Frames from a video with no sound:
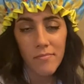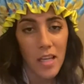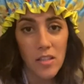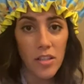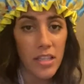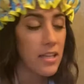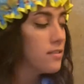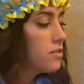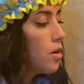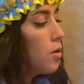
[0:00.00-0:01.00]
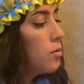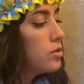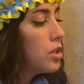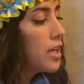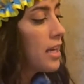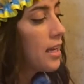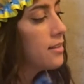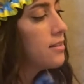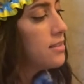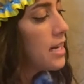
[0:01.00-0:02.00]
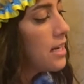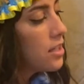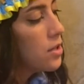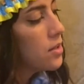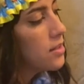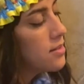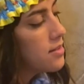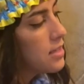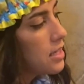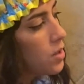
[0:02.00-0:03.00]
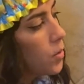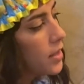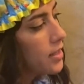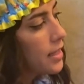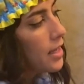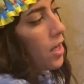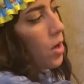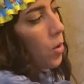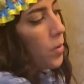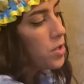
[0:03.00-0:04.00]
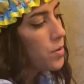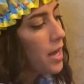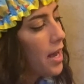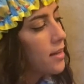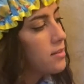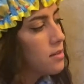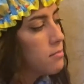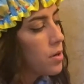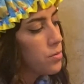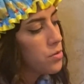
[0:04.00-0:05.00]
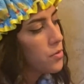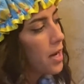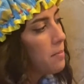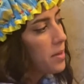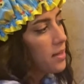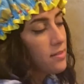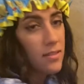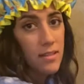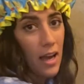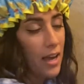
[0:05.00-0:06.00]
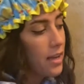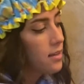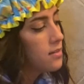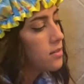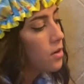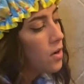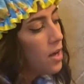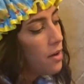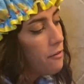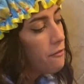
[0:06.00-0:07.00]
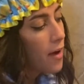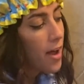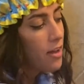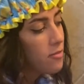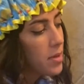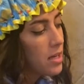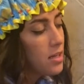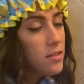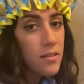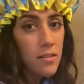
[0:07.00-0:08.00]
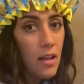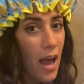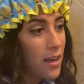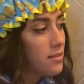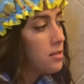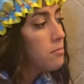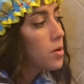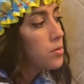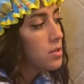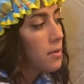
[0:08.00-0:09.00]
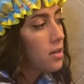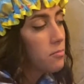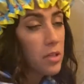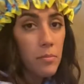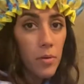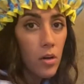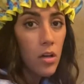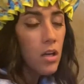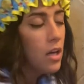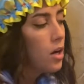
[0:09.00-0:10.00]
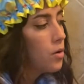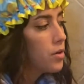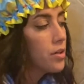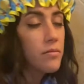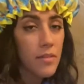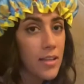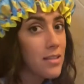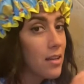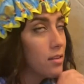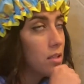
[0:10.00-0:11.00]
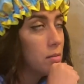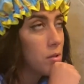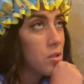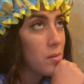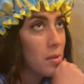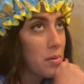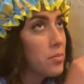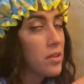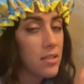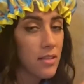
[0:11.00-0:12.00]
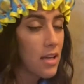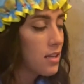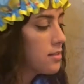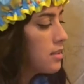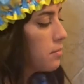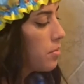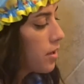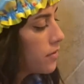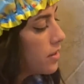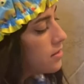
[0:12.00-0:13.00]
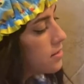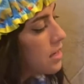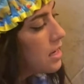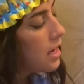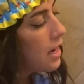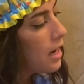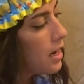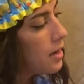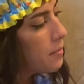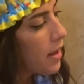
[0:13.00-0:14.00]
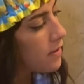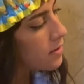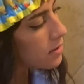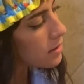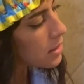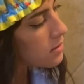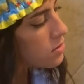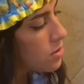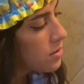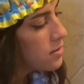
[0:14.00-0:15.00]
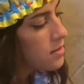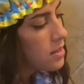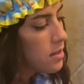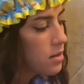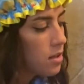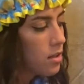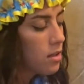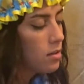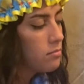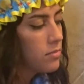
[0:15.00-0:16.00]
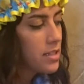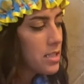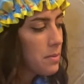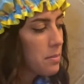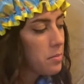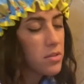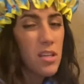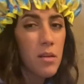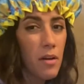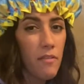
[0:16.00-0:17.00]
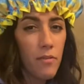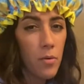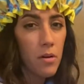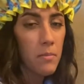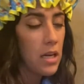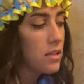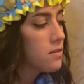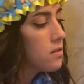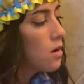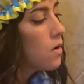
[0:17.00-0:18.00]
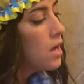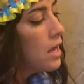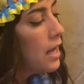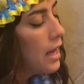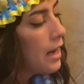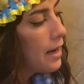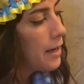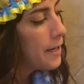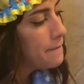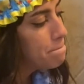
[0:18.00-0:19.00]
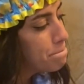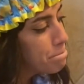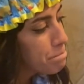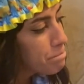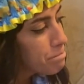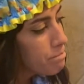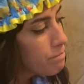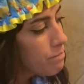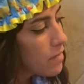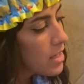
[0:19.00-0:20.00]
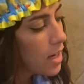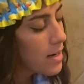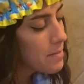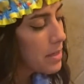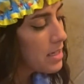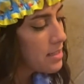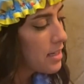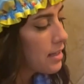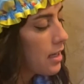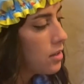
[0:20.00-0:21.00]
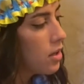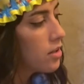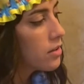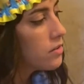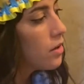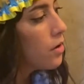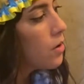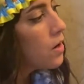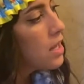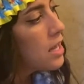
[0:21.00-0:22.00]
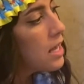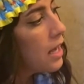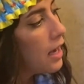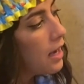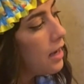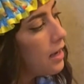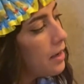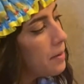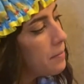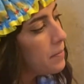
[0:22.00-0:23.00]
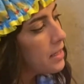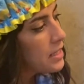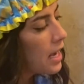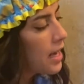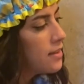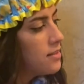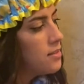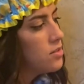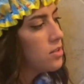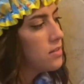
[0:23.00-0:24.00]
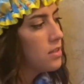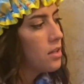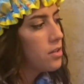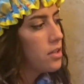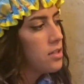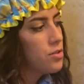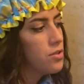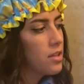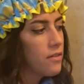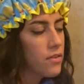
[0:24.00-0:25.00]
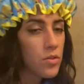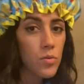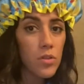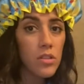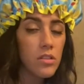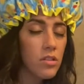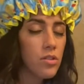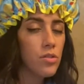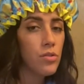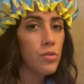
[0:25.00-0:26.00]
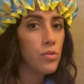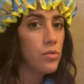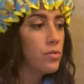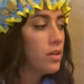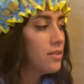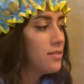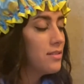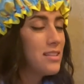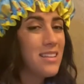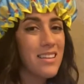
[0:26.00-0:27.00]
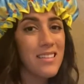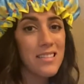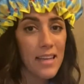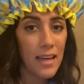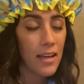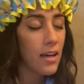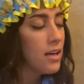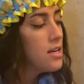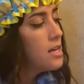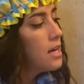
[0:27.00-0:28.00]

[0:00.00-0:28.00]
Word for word: that's all it is. So looking at this data, you can see quickly which one has the most, right? Because it's the highest. So five minutes has the most amount of people, or that's the most amount of people that take to eat breakfast. Um, and then the least, you can see that the least amount of people take about four minutes. So um, not as many take that long. So um, yeah, this is just another interesting visual to see data